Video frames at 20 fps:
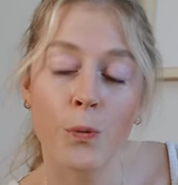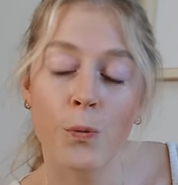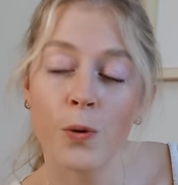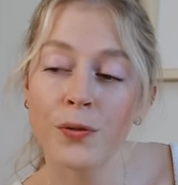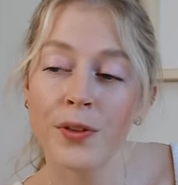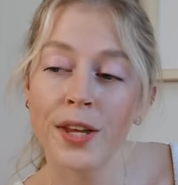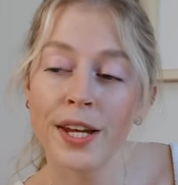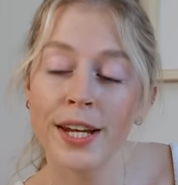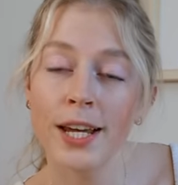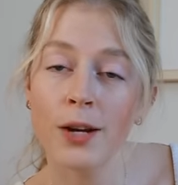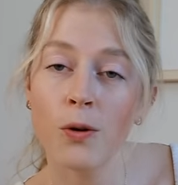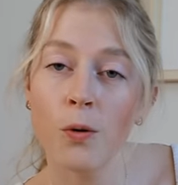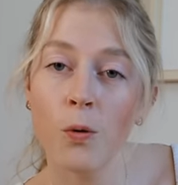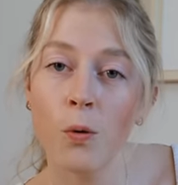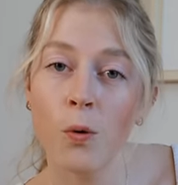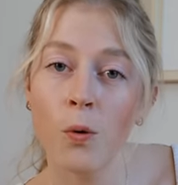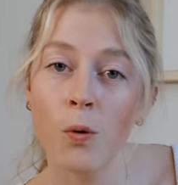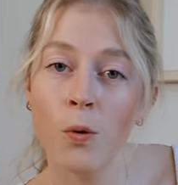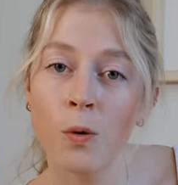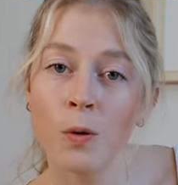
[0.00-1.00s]
when they get
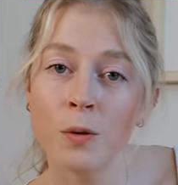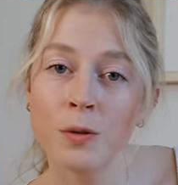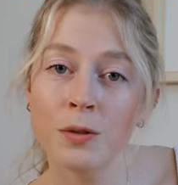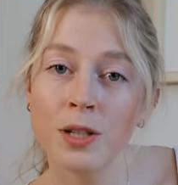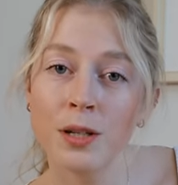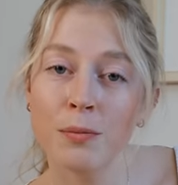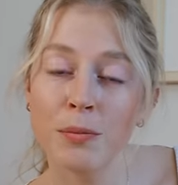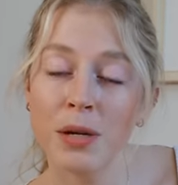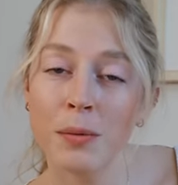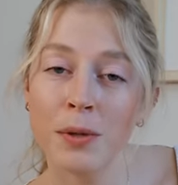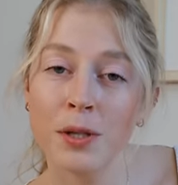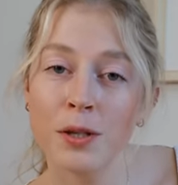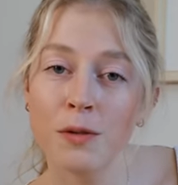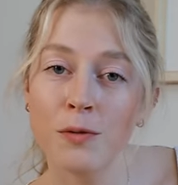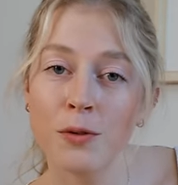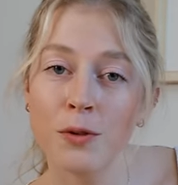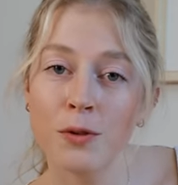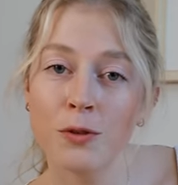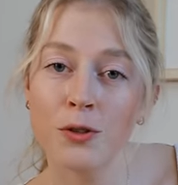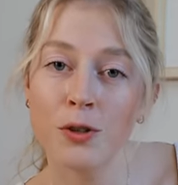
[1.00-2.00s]
old, maybe in the
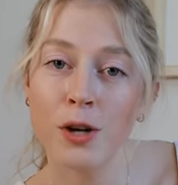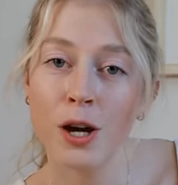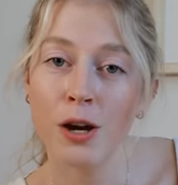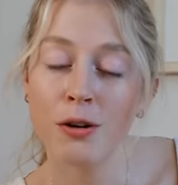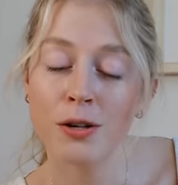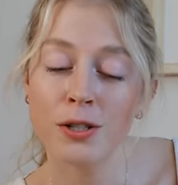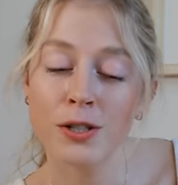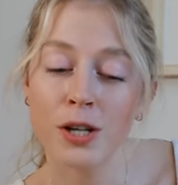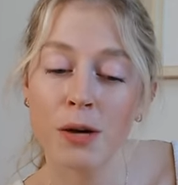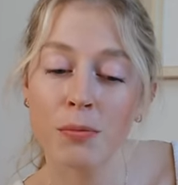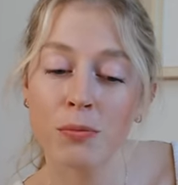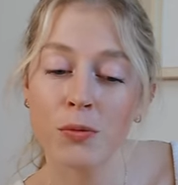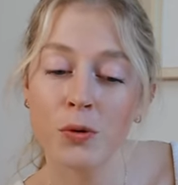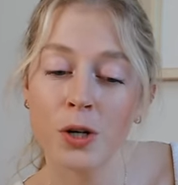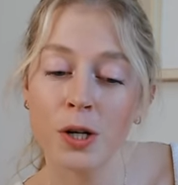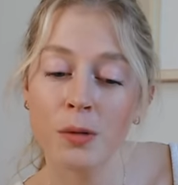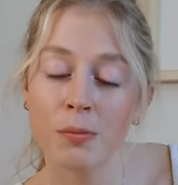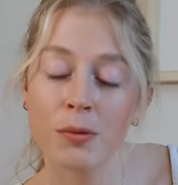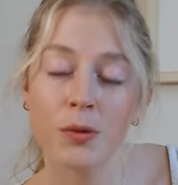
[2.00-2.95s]
future I'll adopt more.